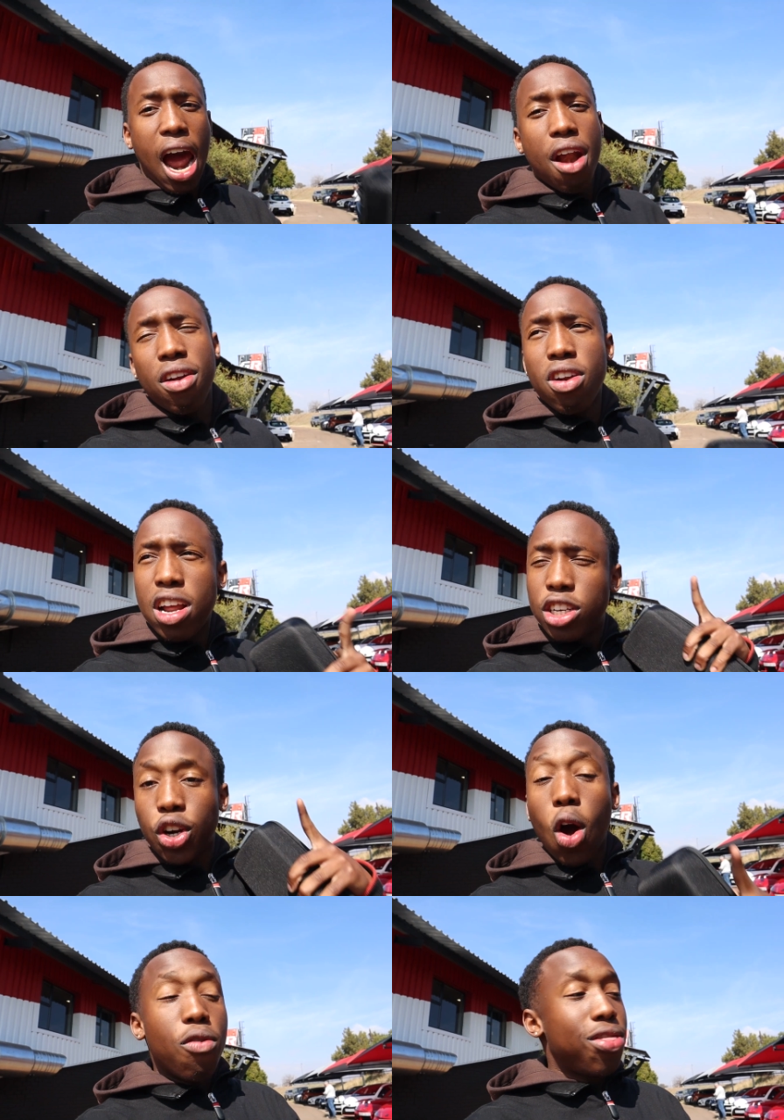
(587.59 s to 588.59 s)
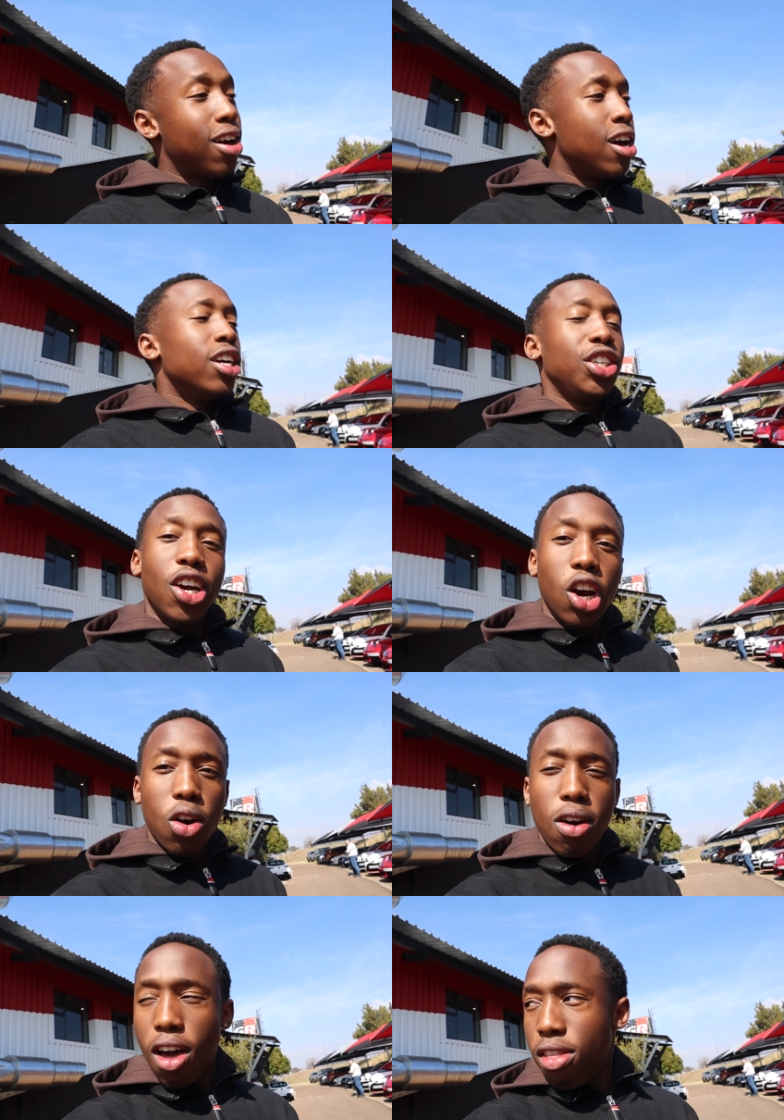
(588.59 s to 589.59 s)
I already drove the
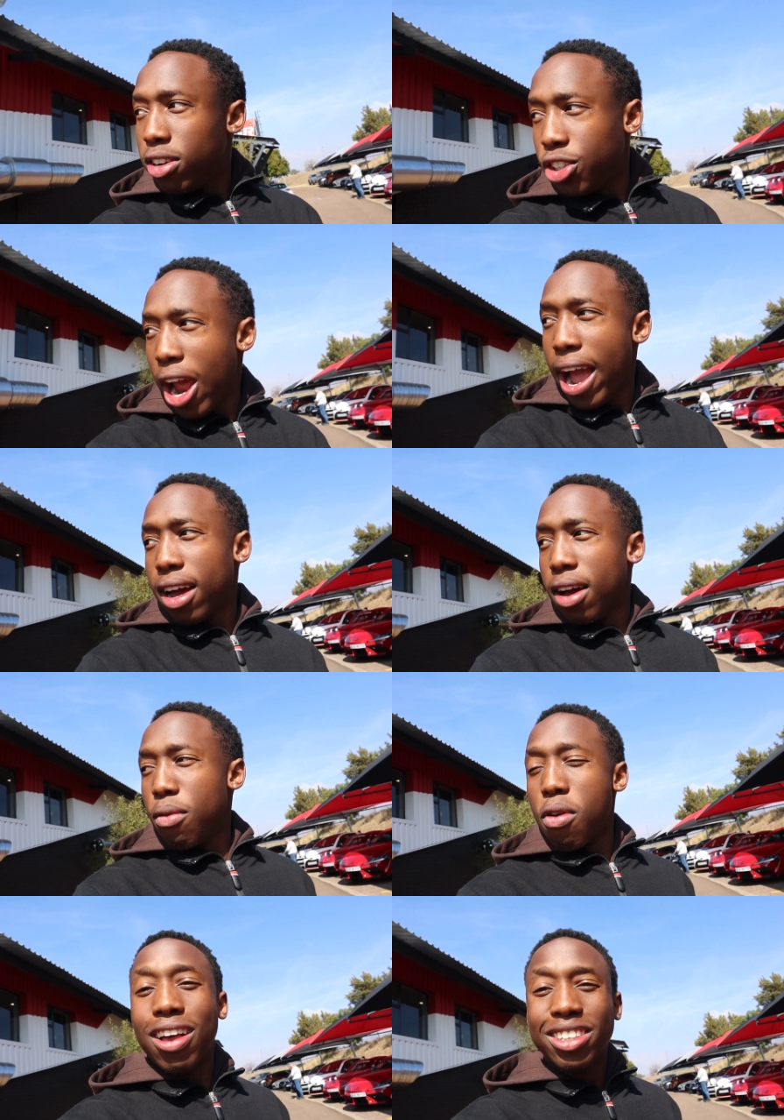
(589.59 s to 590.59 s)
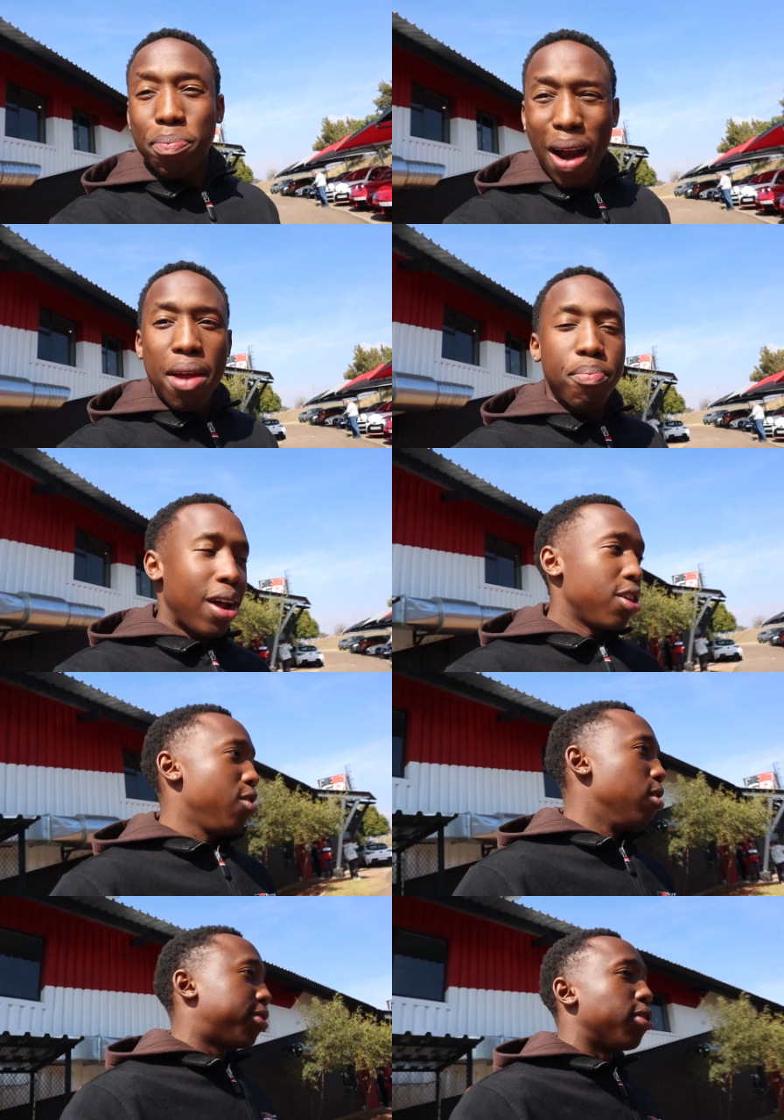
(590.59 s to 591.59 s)
Jaguar on the track when it was brand brand
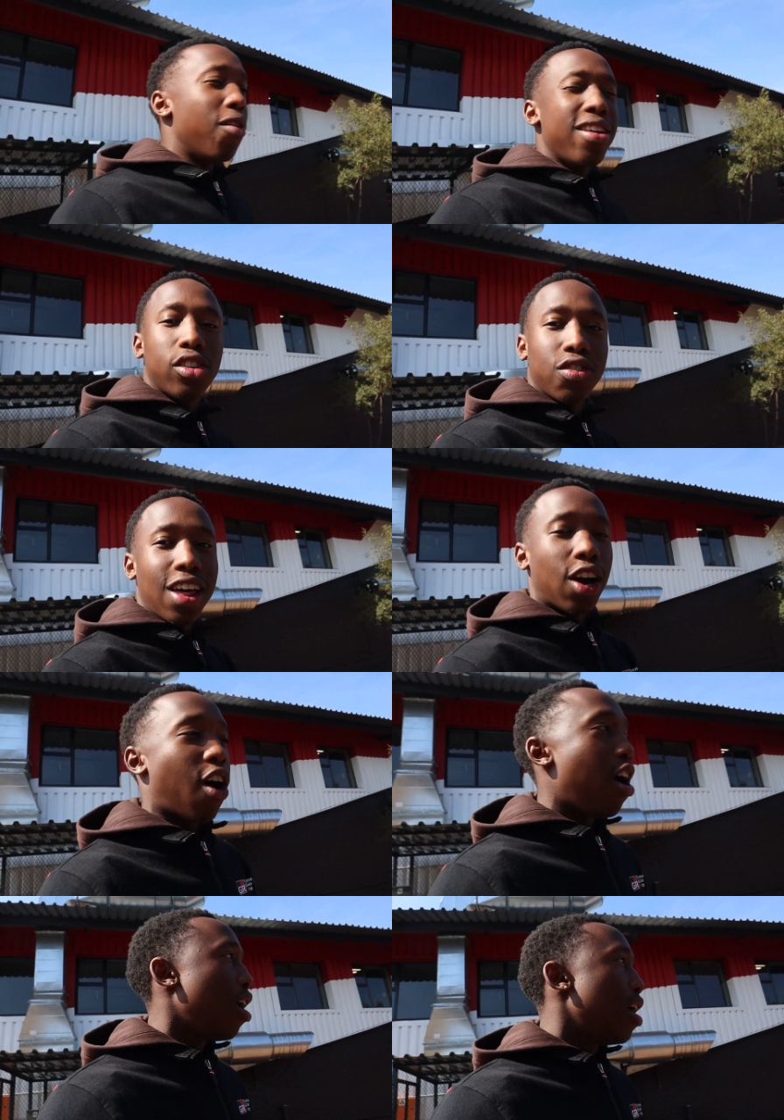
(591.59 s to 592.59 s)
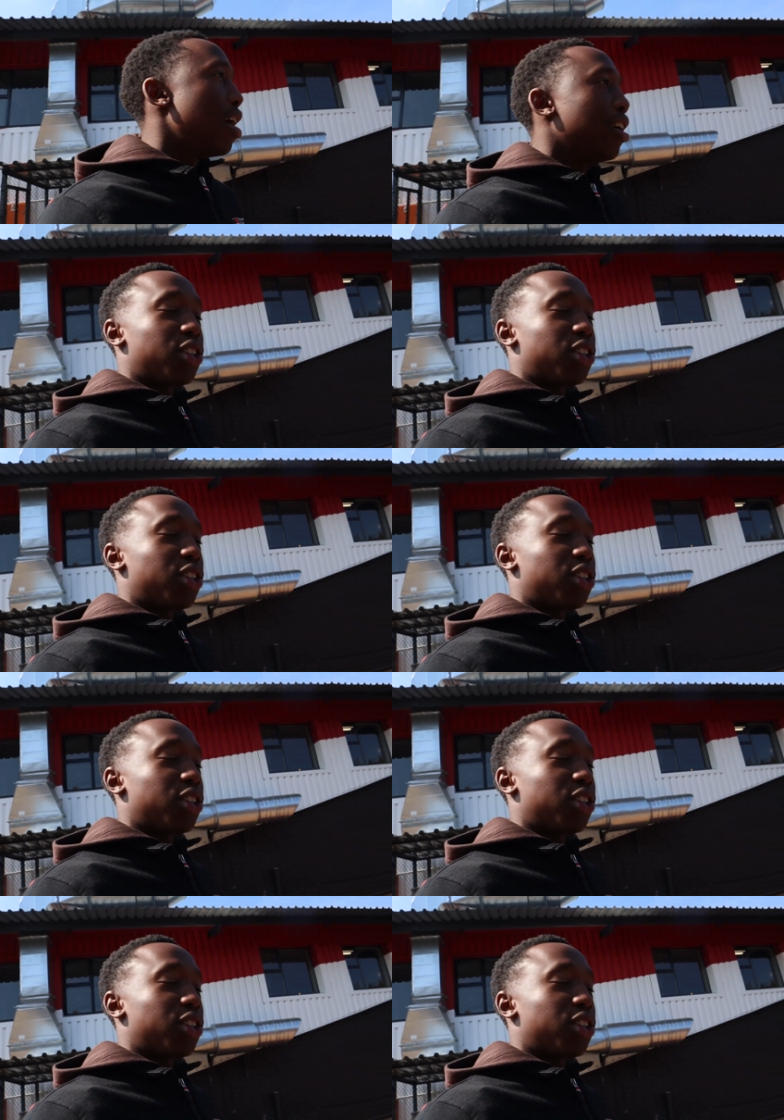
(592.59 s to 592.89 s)
new, so I already drove that car.